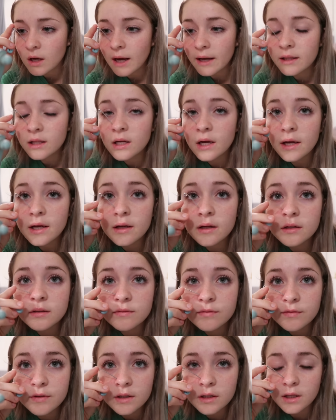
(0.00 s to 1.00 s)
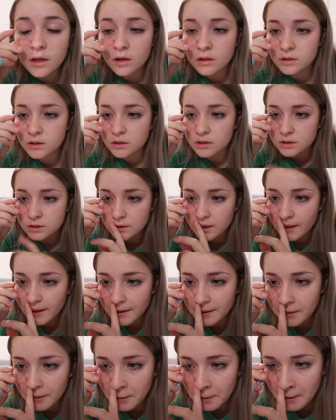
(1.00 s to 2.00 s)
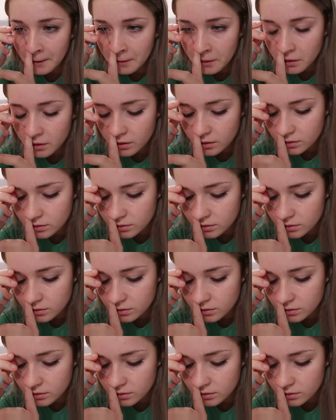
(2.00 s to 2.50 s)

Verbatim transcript: I think I can feel it on the other side. Hold on.